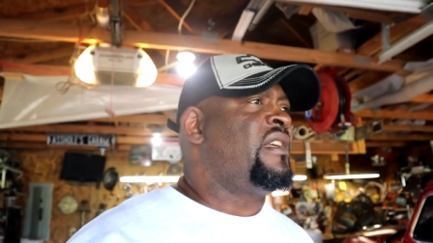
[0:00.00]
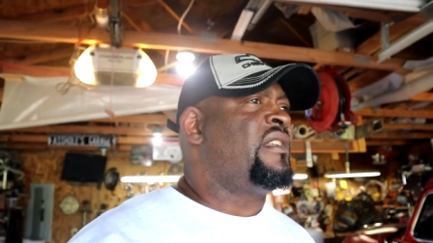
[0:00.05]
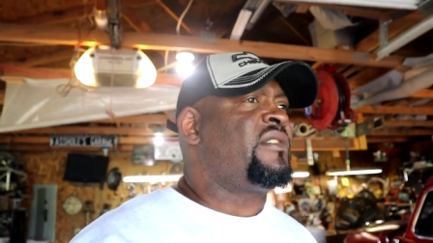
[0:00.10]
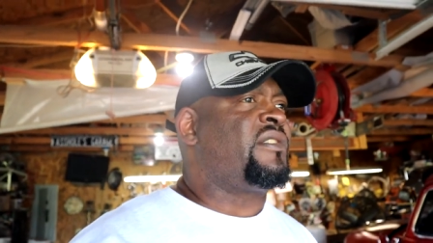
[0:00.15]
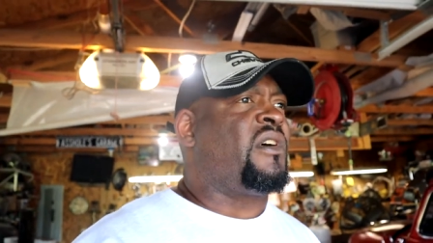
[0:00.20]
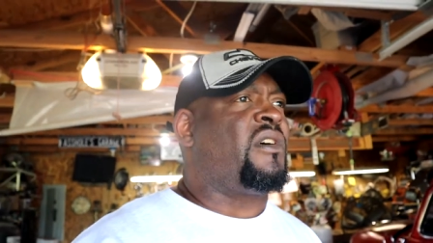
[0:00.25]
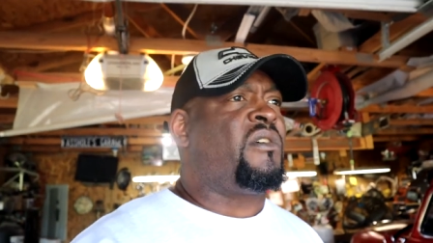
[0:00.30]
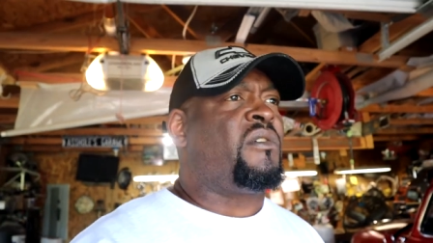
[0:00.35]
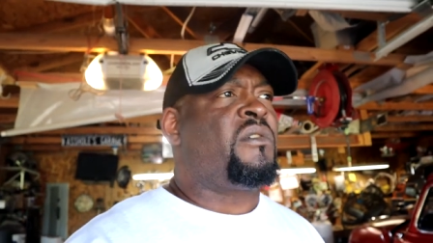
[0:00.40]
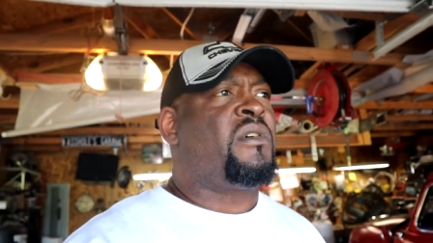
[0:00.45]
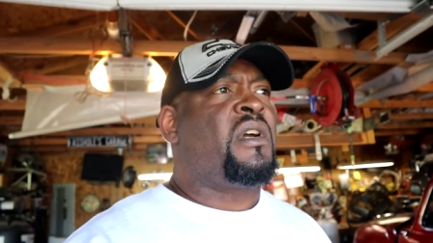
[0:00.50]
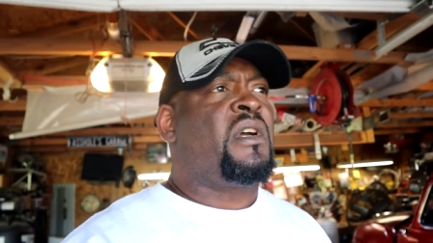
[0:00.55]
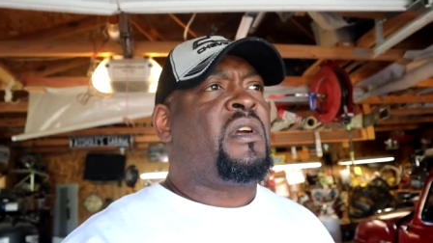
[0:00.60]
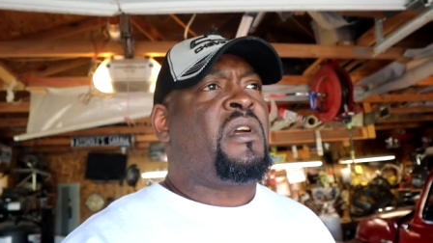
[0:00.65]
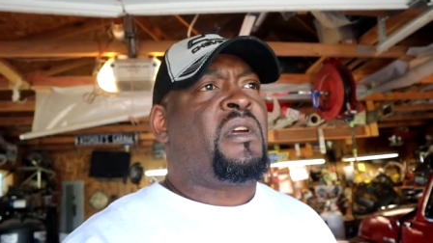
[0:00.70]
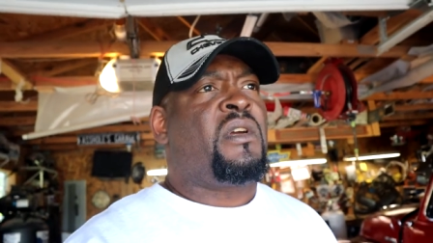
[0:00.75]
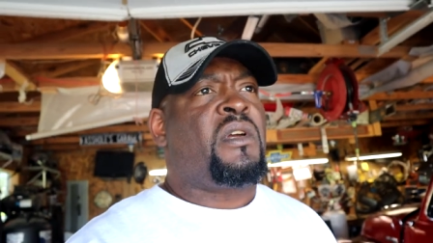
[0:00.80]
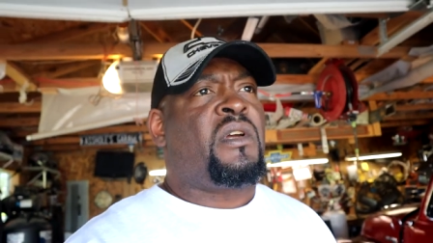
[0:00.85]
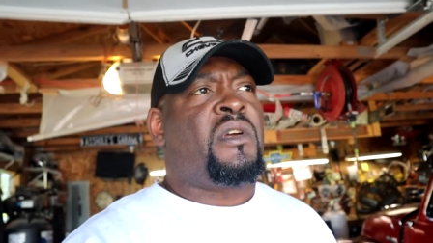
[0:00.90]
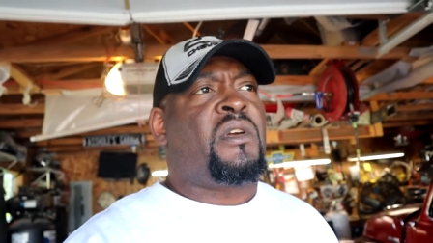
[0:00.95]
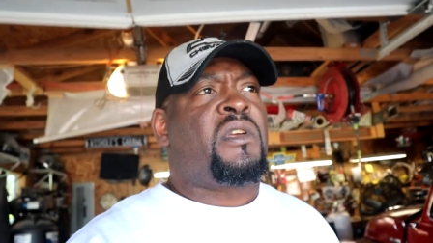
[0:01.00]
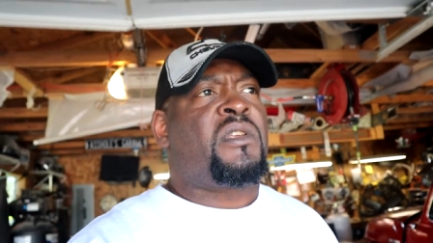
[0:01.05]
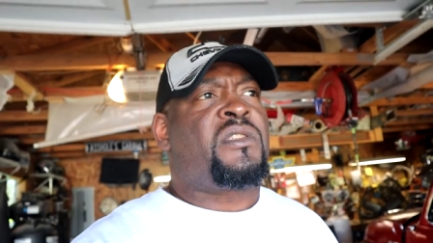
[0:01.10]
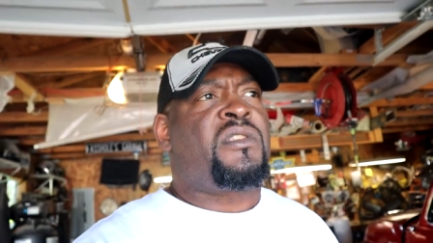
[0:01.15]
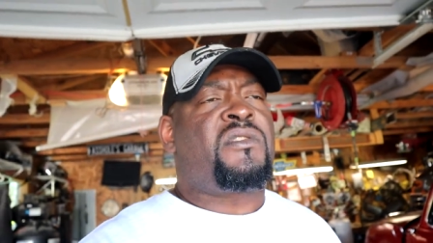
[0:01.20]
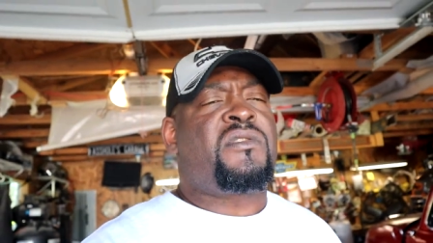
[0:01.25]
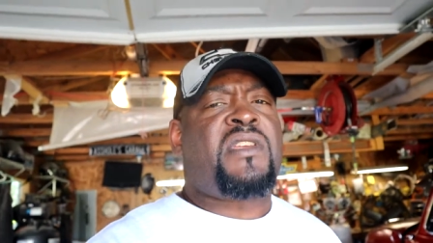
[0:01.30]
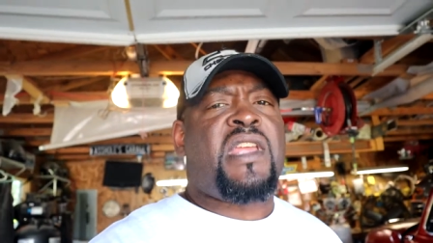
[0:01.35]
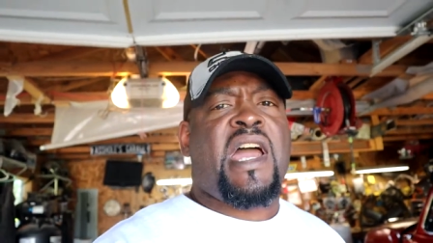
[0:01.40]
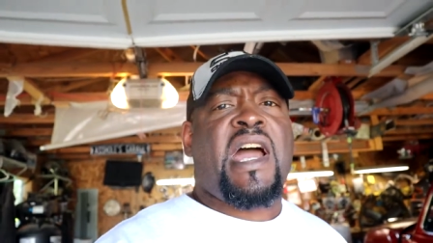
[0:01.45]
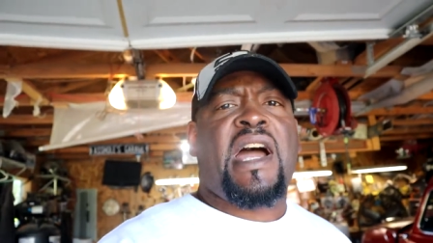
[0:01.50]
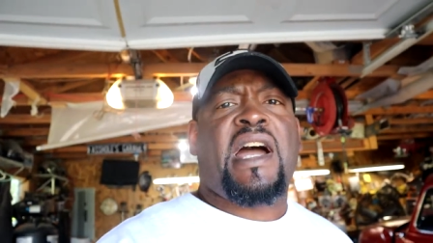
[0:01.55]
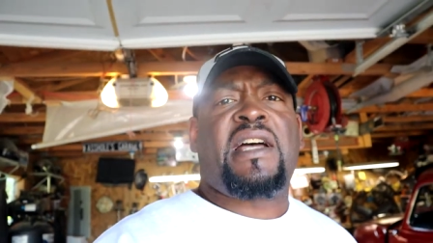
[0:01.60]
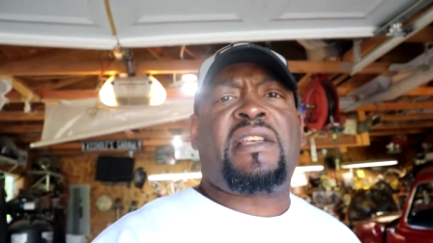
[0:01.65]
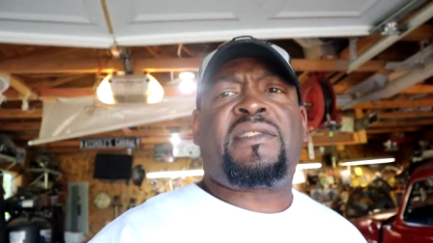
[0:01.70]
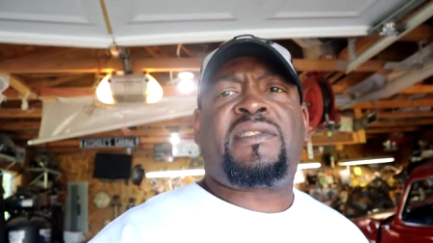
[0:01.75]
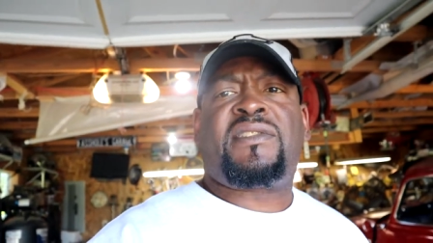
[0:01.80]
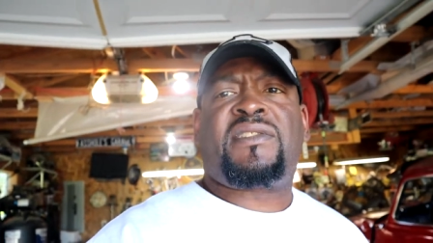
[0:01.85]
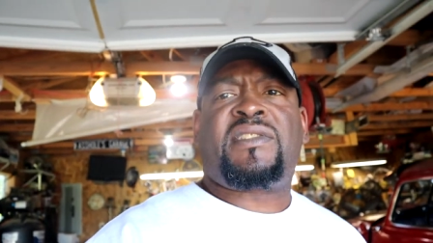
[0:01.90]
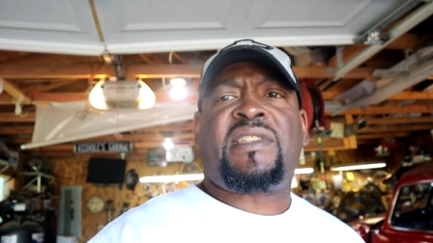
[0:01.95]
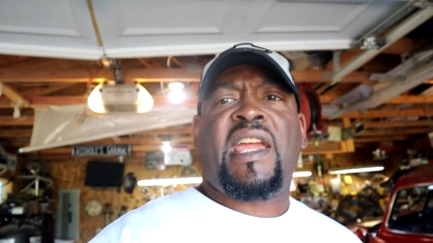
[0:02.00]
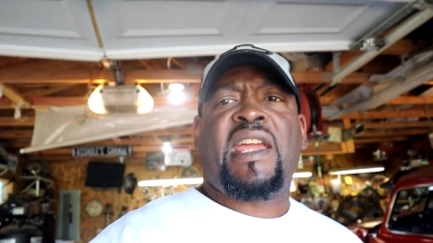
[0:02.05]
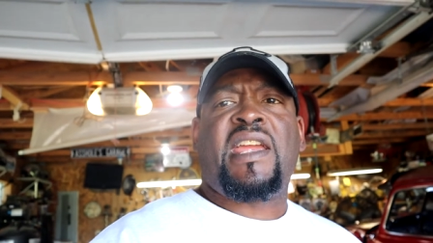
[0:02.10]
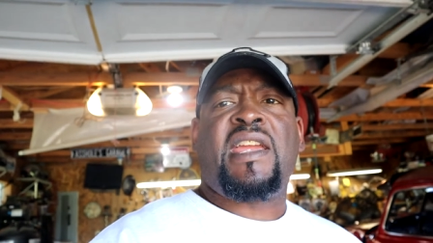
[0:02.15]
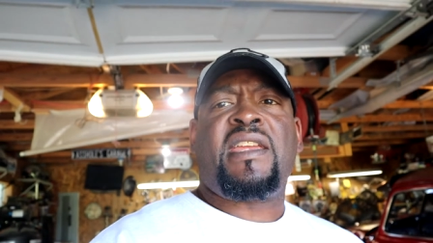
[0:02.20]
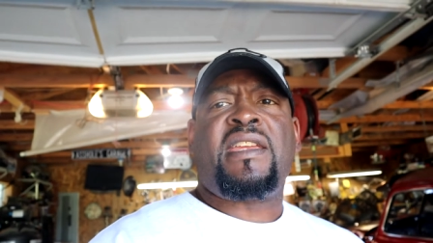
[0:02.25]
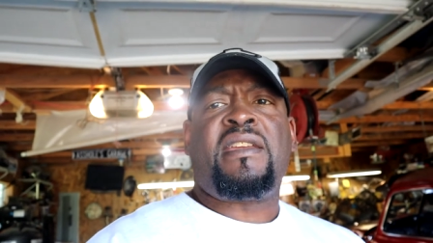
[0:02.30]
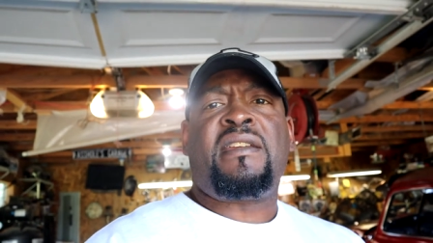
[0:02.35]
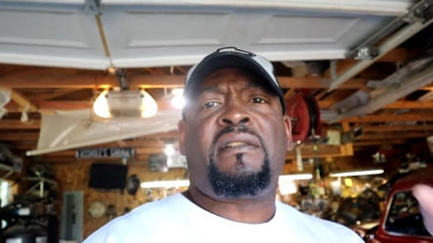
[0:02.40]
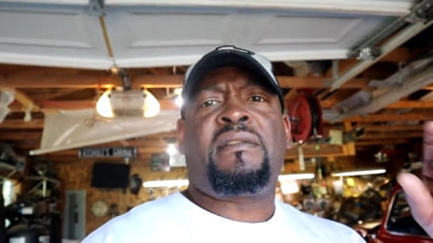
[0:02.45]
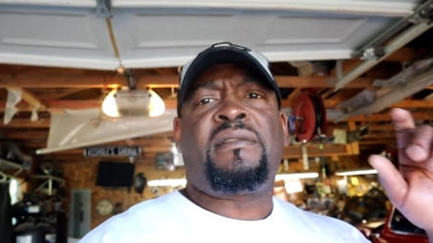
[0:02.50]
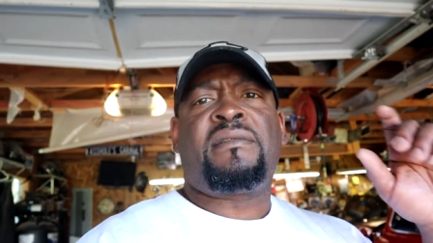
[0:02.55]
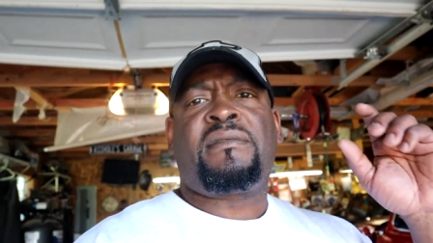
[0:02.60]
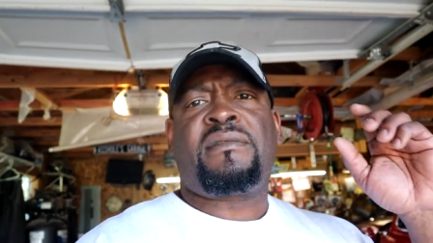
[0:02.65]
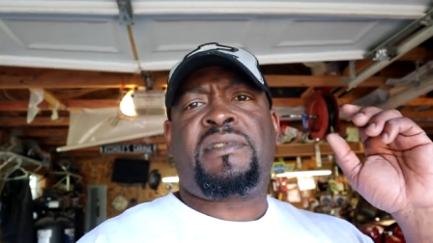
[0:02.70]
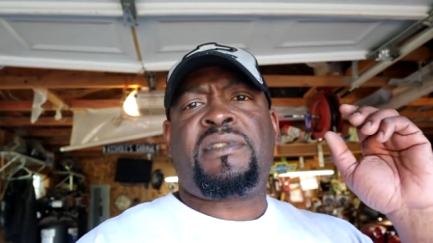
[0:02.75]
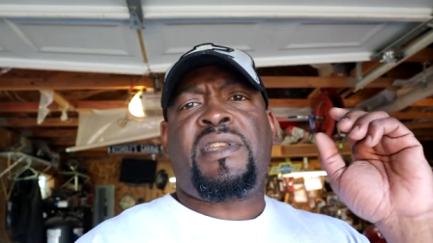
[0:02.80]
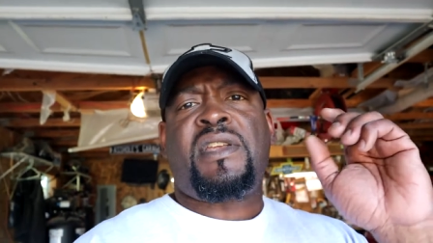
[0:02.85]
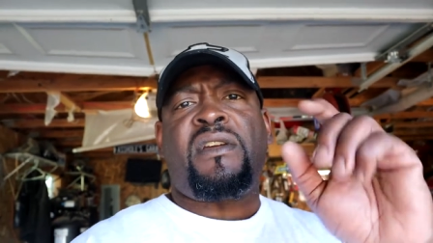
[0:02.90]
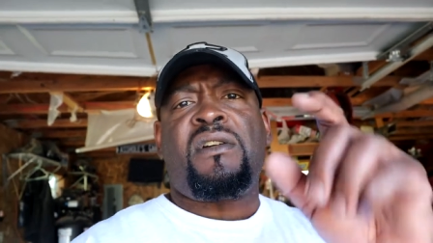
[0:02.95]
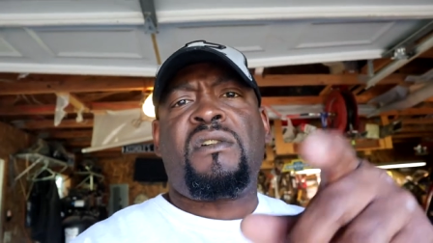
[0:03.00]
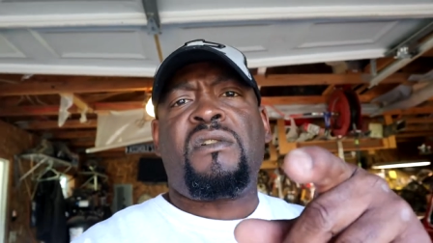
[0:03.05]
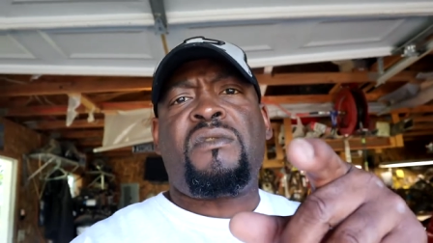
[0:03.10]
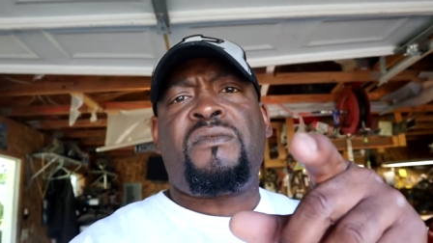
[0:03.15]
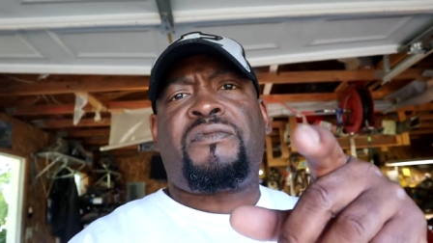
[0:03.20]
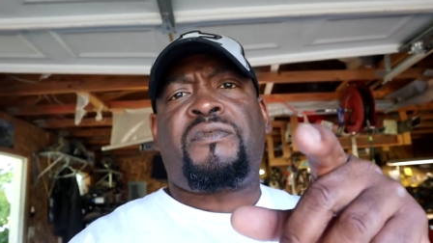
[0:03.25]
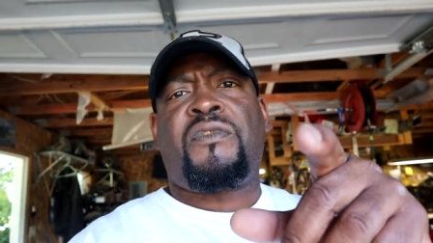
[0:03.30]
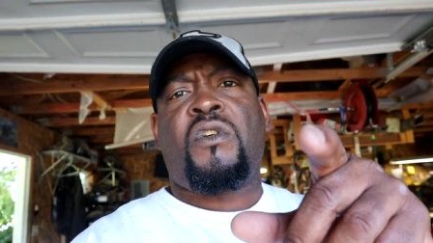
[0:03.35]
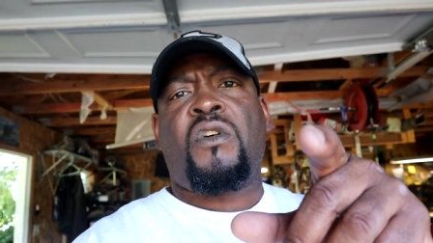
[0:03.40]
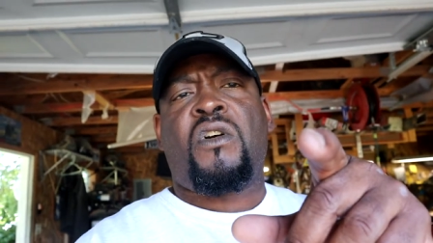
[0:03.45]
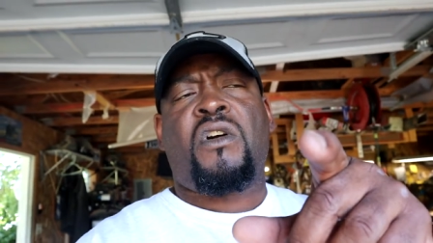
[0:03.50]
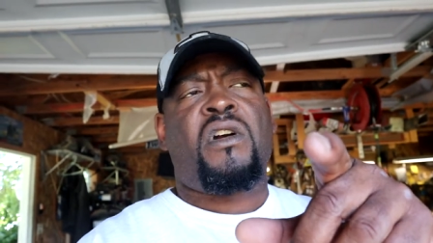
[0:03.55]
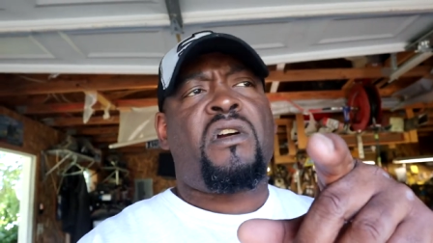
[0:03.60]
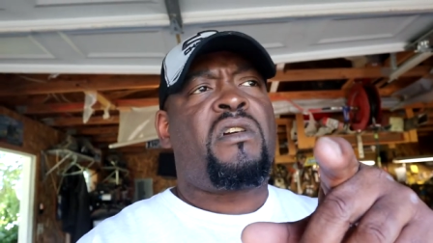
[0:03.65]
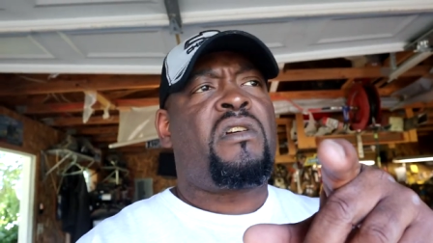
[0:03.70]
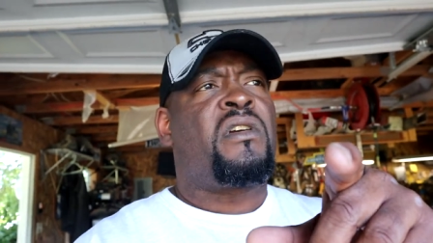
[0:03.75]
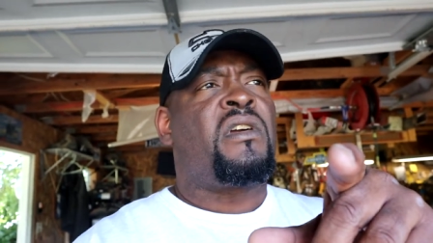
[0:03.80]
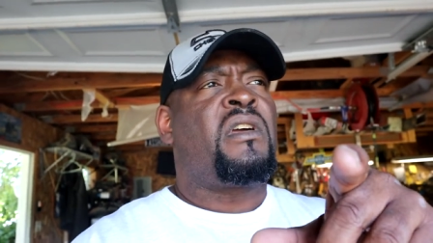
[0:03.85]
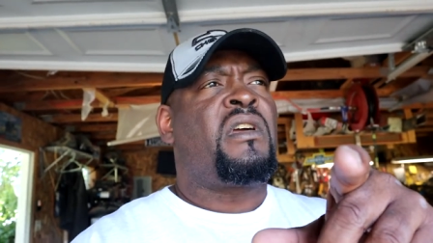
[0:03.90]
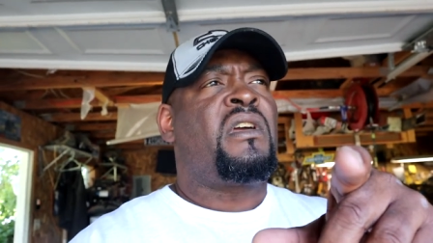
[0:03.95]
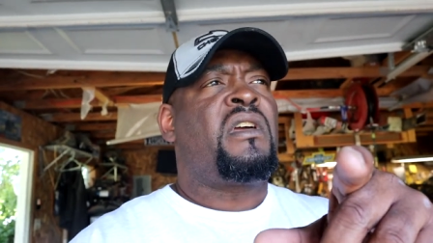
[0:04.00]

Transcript: So you guys stay tuned for